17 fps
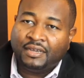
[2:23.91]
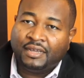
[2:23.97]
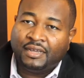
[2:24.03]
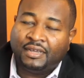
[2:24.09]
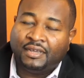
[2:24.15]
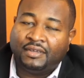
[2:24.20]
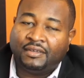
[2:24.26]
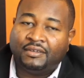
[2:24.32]

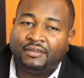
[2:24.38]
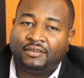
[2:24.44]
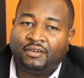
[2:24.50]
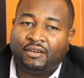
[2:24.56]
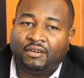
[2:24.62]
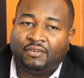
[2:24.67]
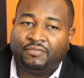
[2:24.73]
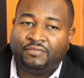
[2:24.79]

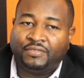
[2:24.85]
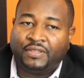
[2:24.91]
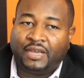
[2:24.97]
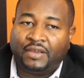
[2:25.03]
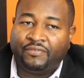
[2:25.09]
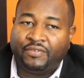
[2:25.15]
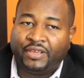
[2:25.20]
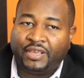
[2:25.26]
of the
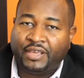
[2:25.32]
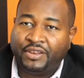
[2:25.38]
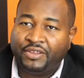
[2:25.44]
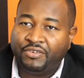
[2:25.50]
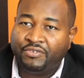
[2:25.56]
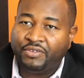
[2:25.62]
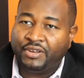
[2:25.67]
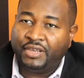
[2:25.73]

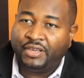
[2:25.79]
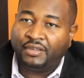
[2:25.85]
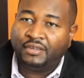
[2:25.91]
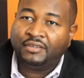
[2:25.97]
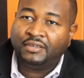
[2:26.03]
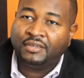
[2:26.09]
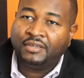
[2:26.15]
African Union